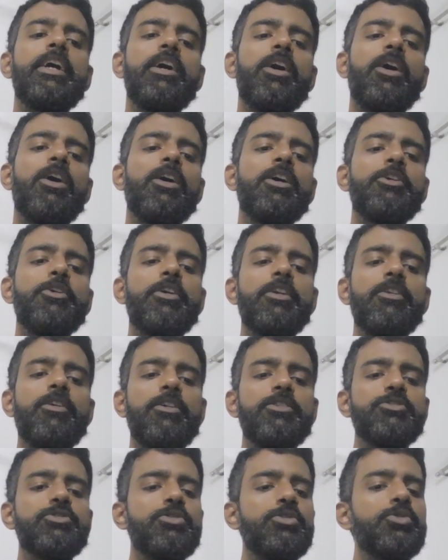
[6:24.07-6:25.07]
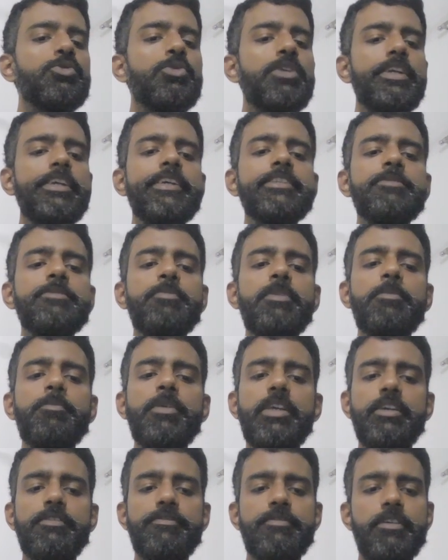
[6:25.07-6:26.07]
or you can also do
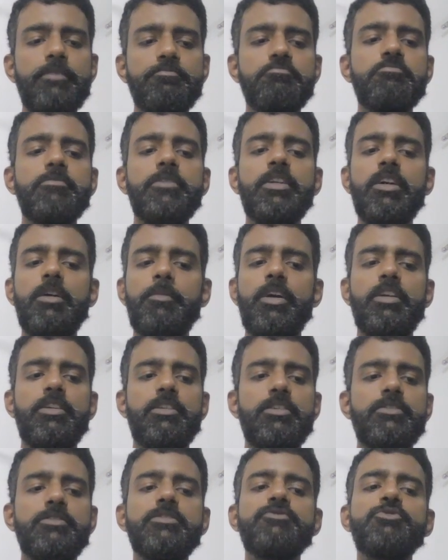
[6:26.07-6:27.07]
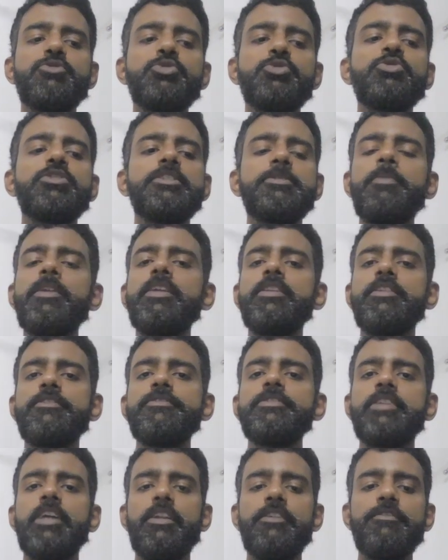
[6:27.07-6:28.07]
DSPPFM command to display the
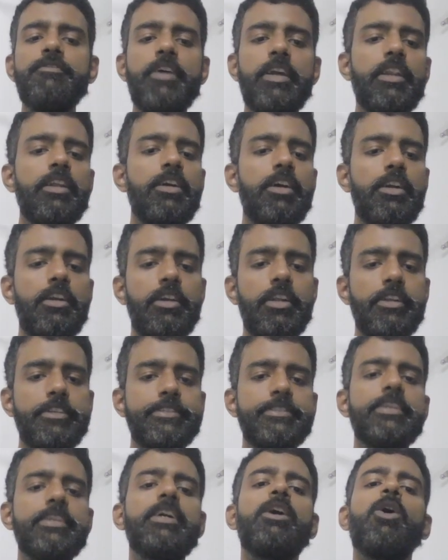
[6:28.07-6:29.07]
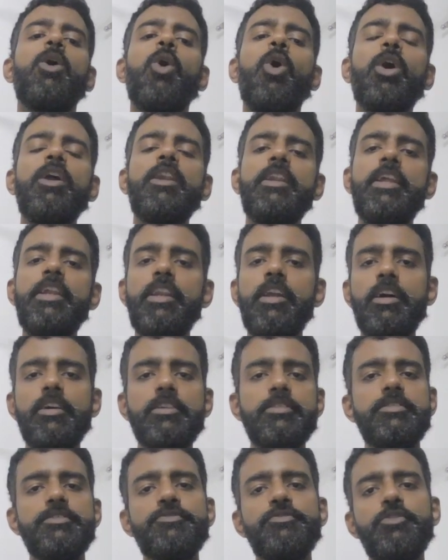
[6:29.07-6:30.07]
physical file contents. On
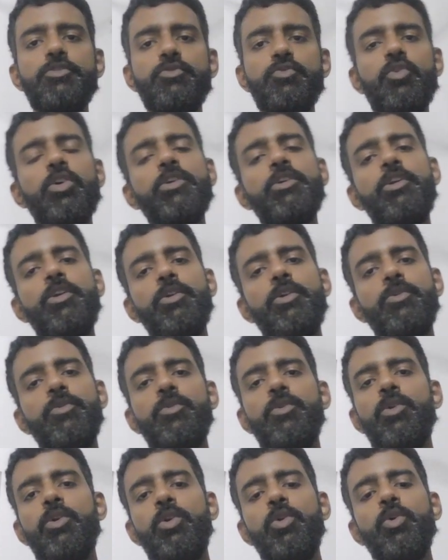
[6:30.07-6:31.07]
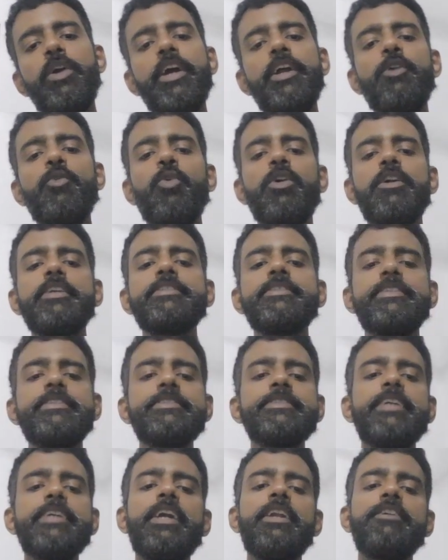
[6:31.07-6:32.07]
Linux, if you want to look at what is
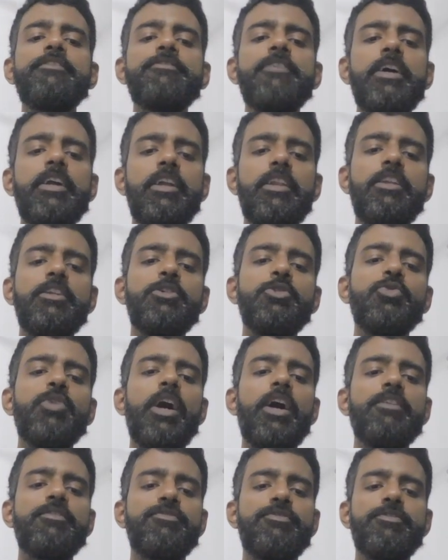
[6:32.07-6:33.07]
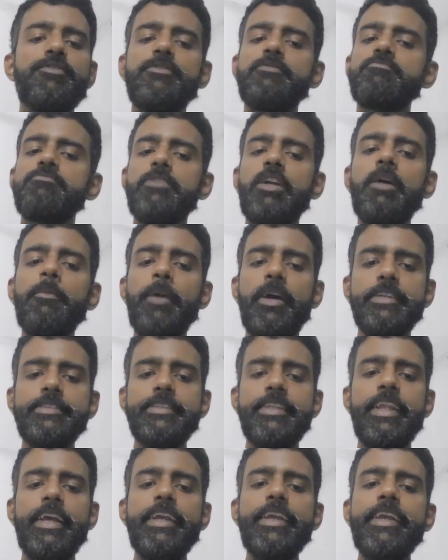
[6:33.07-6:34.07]
inside a file, you have
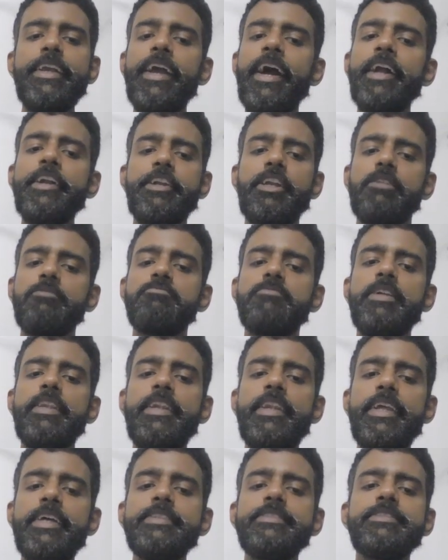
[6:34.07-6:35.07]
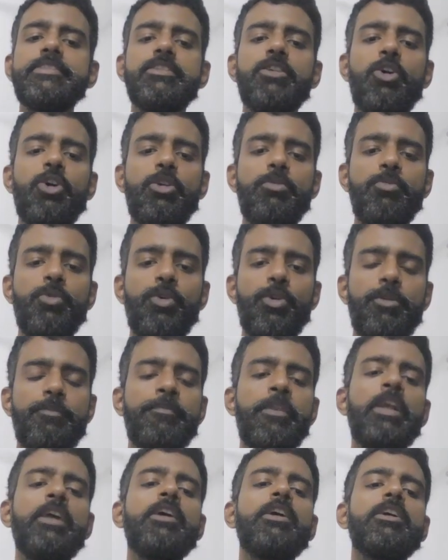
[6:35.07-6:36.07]
commands like cat, less, or more.
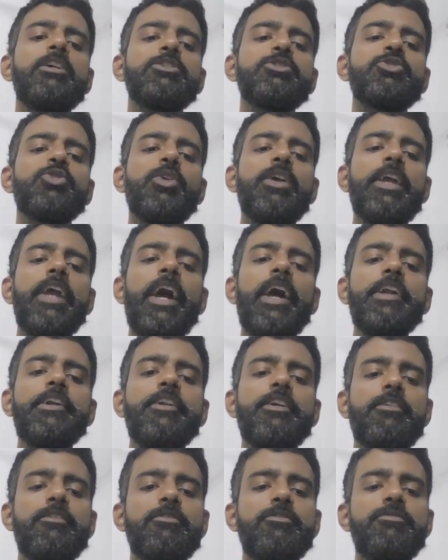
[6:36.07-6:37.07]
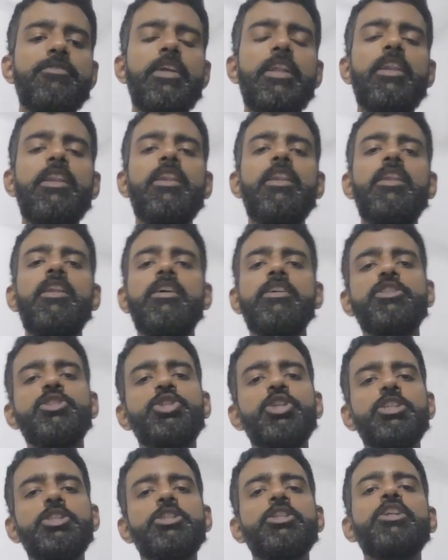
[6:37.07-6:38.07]
So cat will
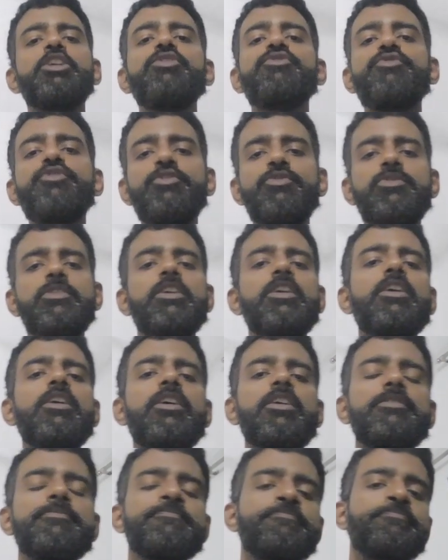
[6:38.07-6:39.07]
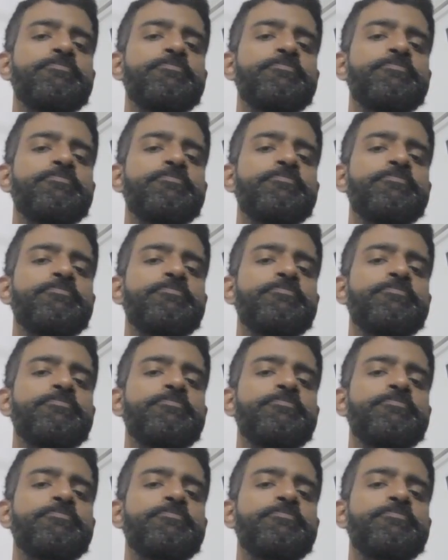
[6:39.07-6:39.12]
just give you the